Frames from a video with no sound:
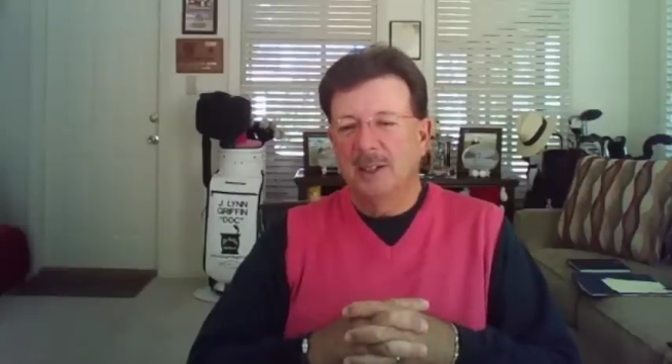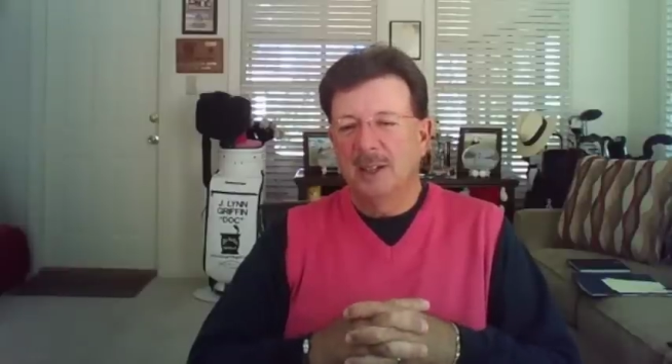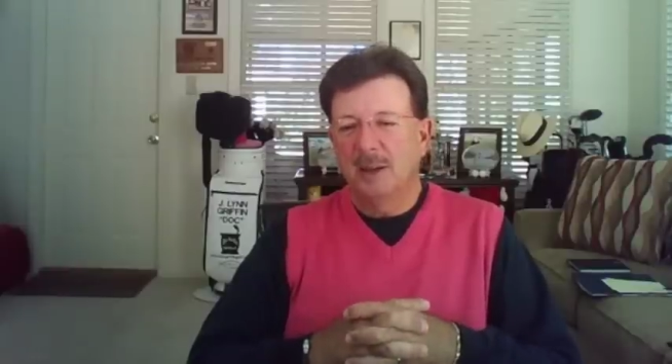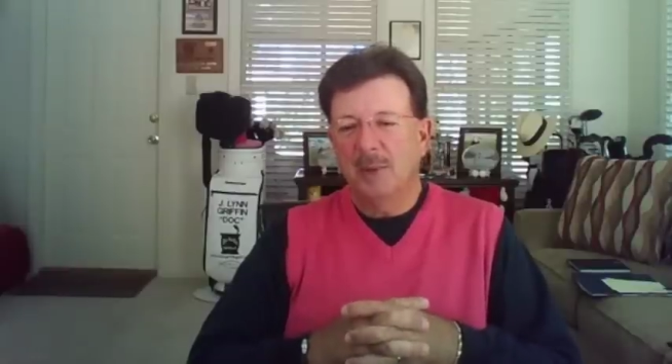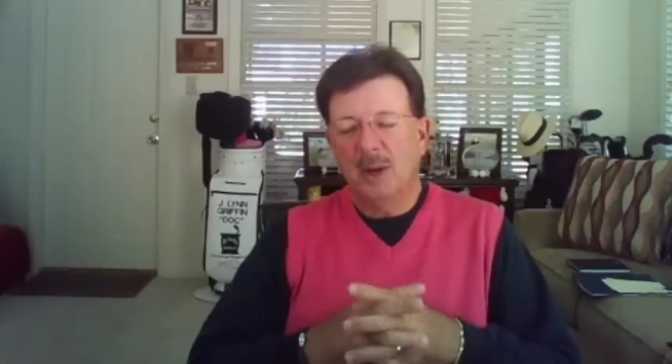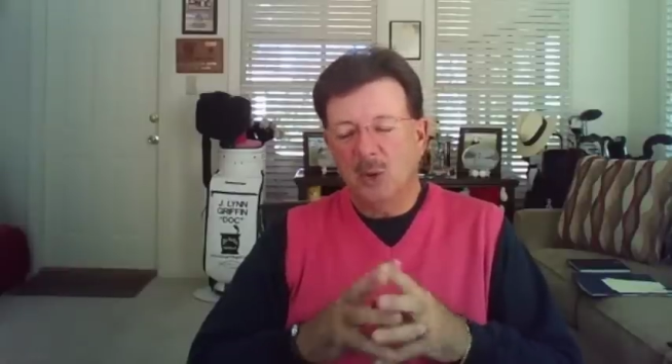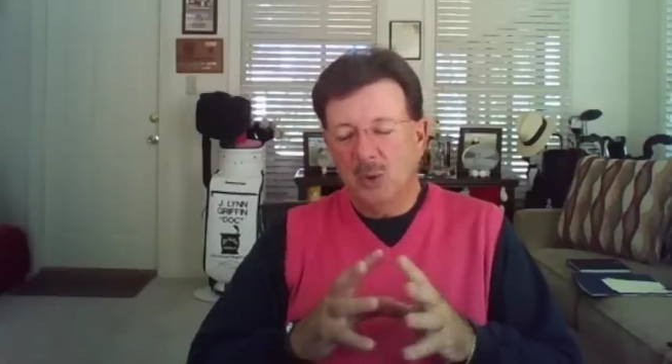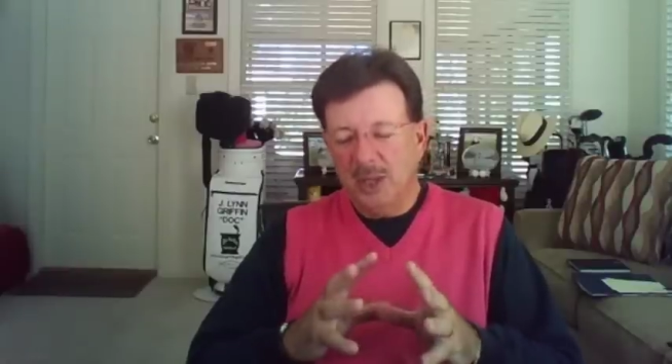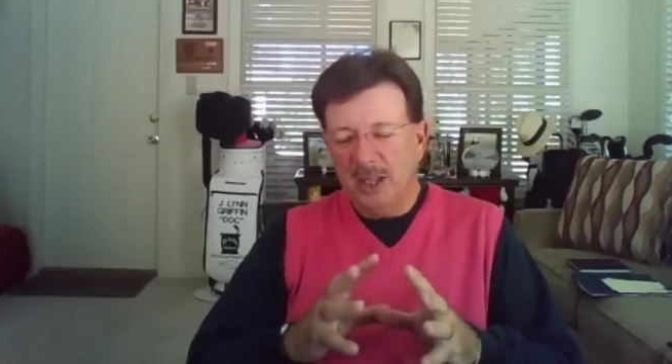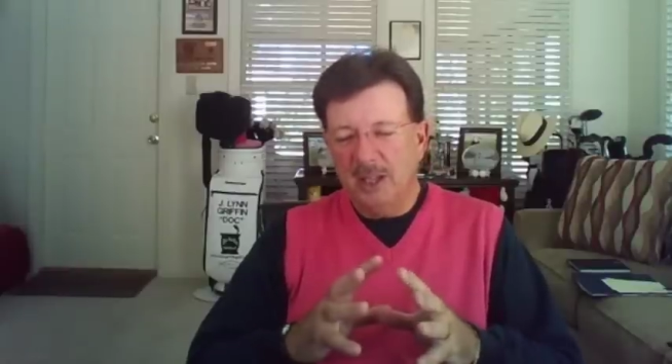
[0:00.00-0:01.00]
I'm not
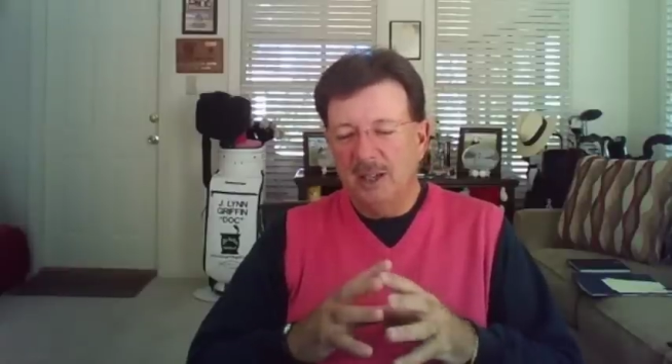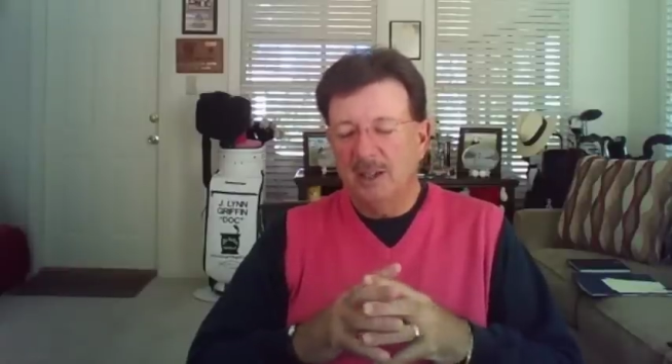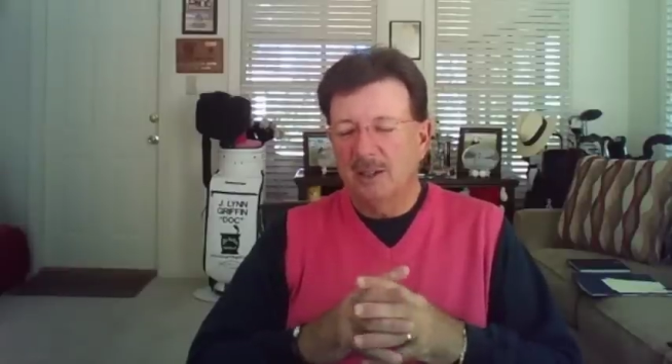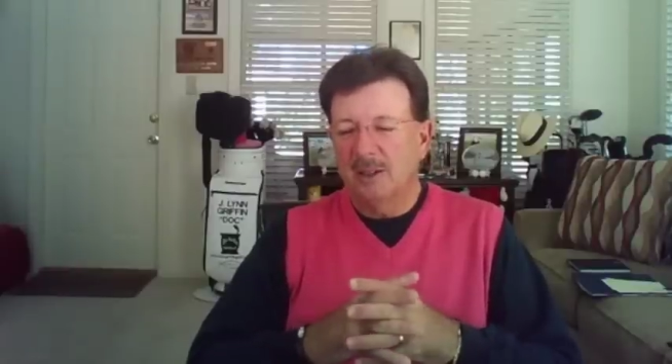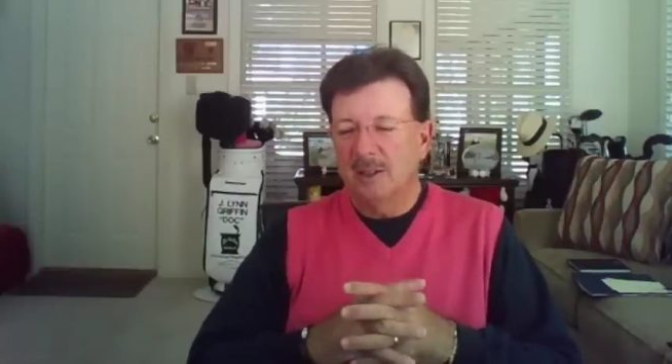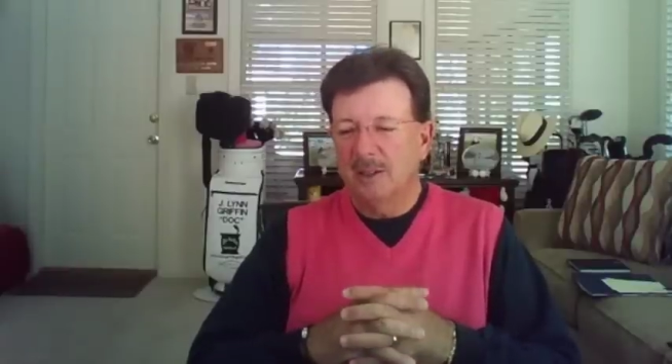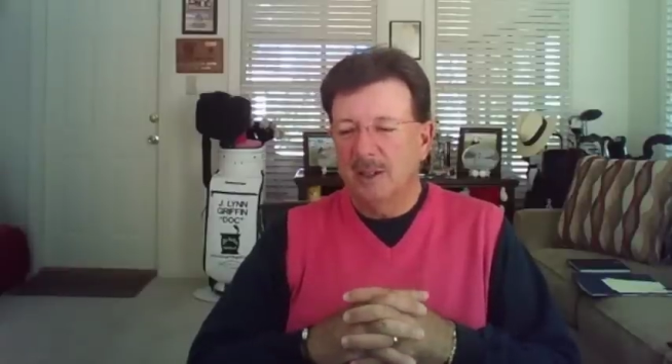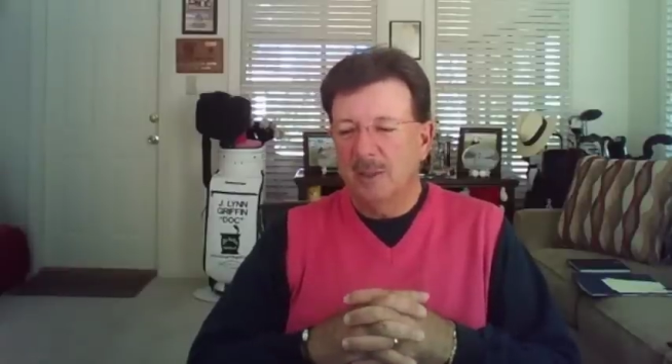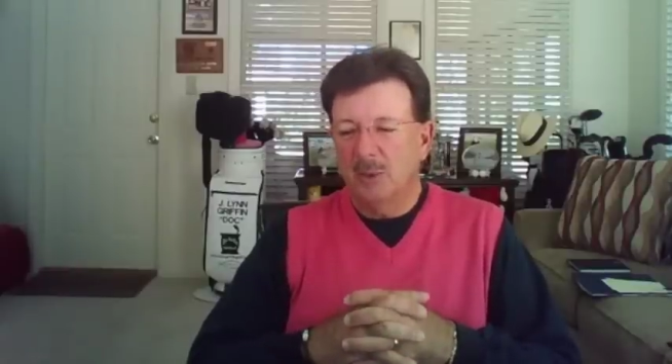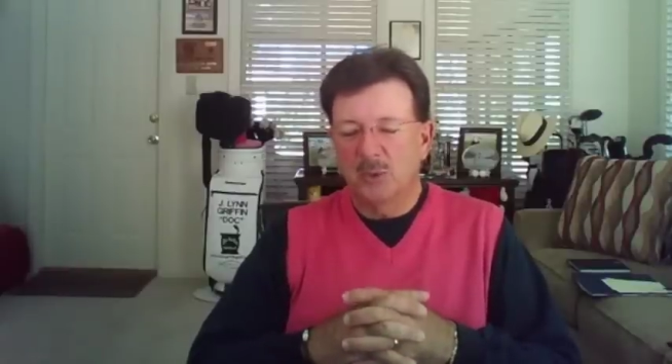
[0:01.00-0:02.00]
going to eat it.
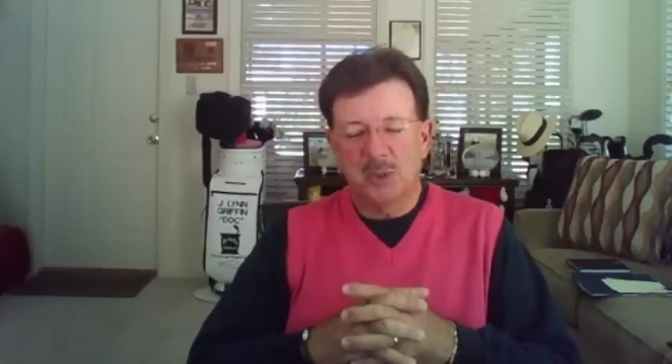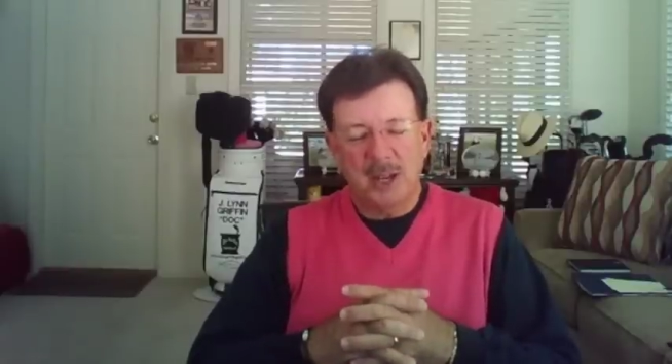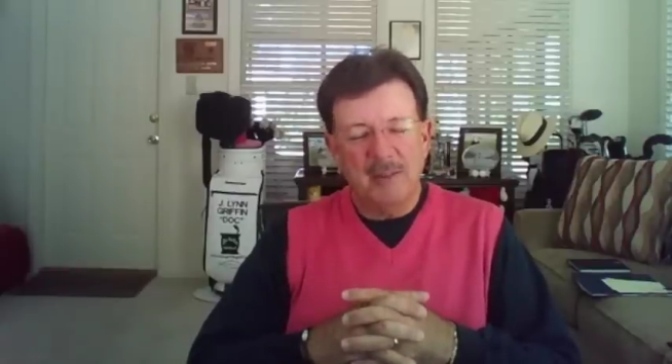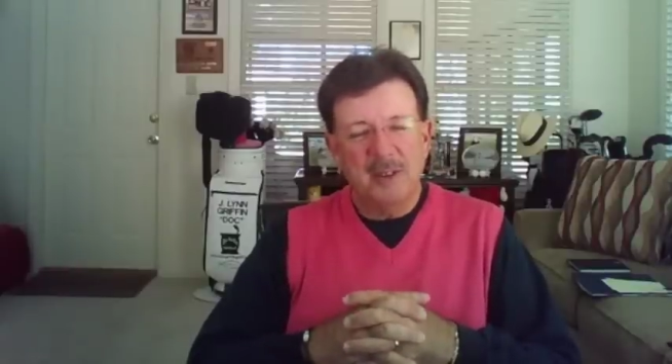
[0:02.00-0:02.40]
I'm going to save